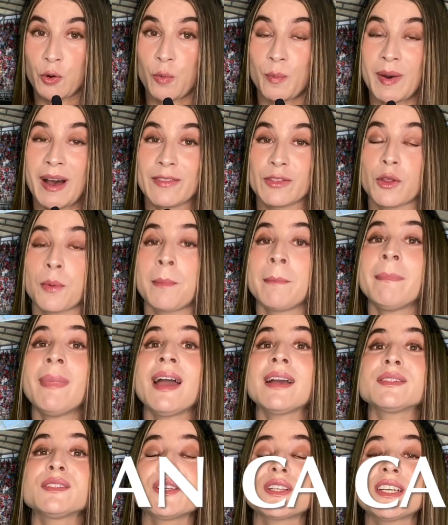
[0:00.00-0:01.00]
about the
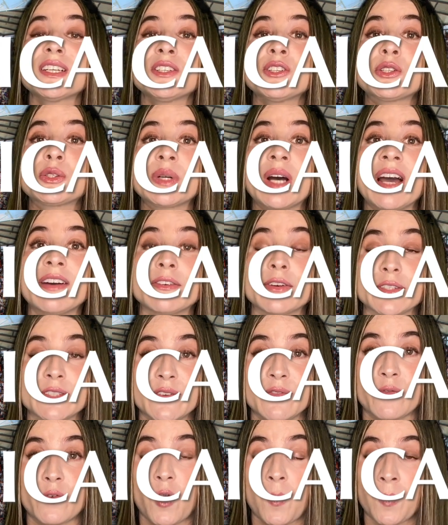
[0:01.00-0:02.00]
Mexican drivers
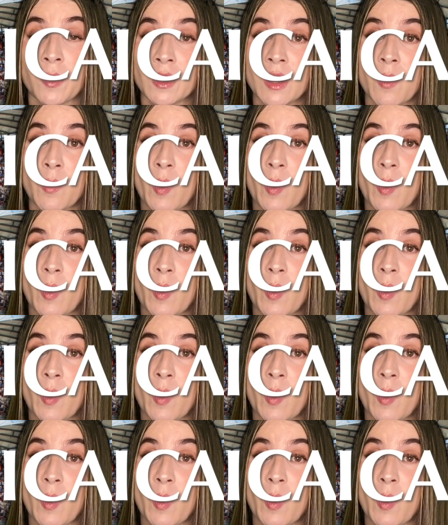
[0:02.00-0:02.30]
in Formula